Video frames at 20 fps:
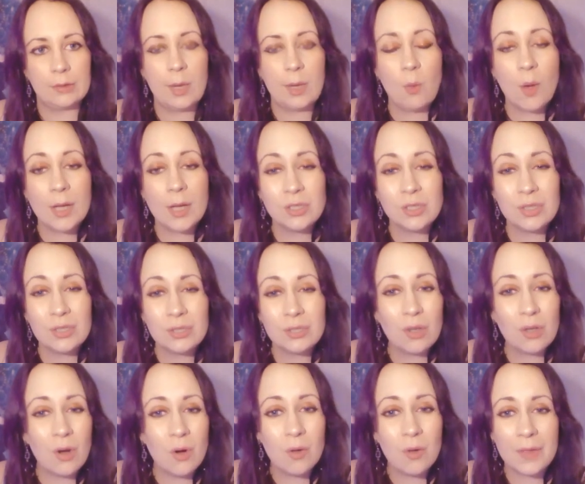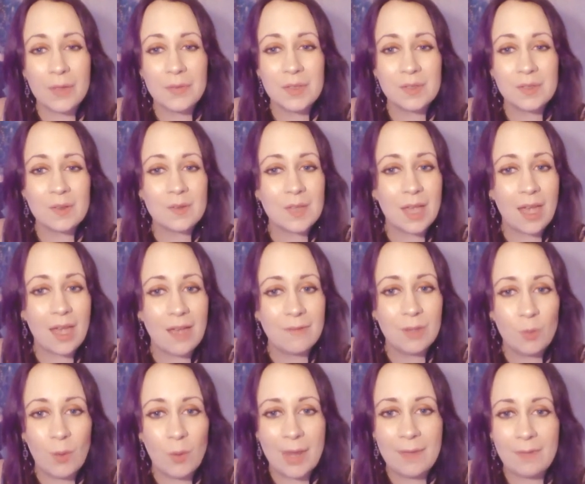They want you to know that this is a heavy
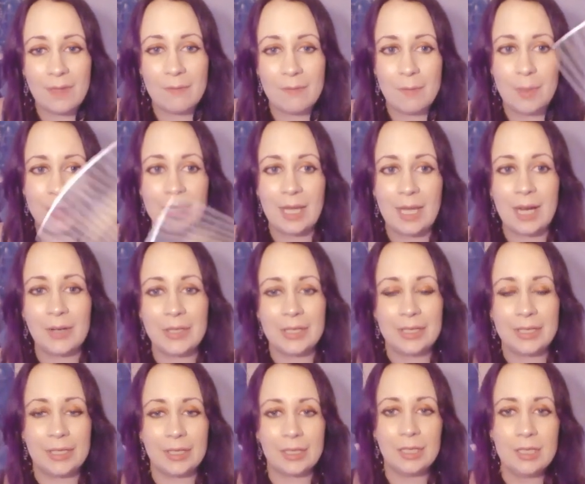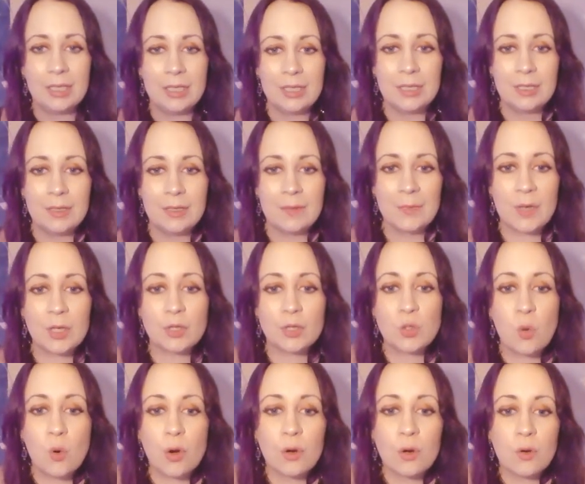weight they've been carrying. They're
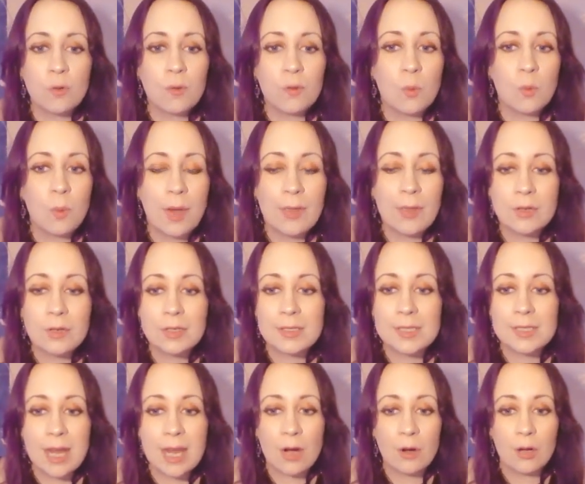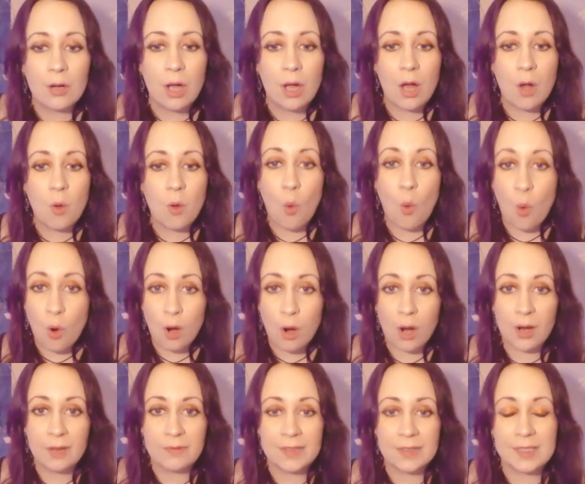torn over whether to stay or go,
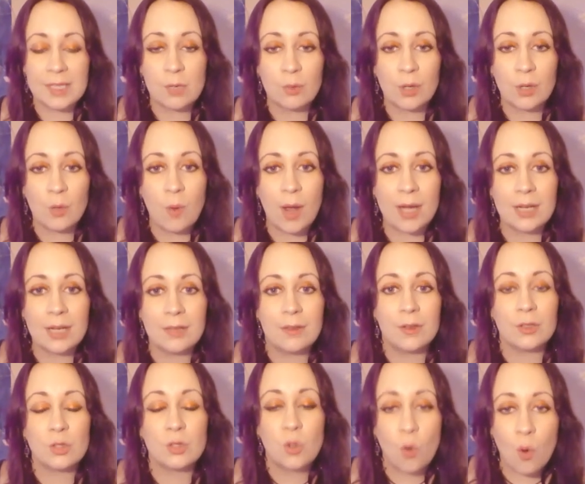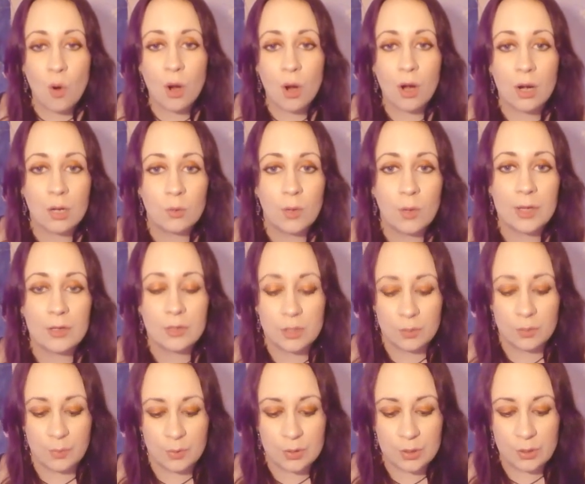or if it's unrequited, they're torn on whether to
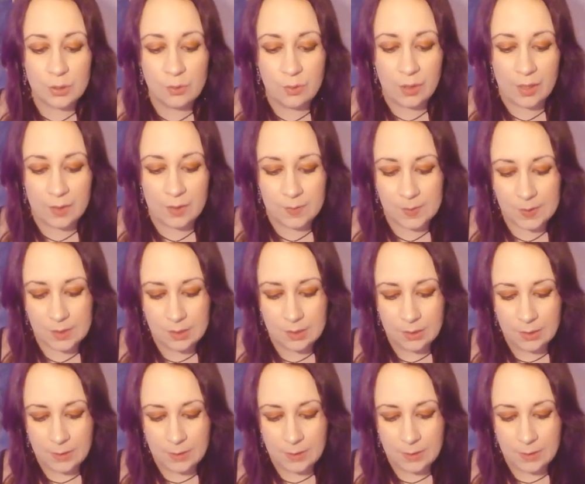pursue this.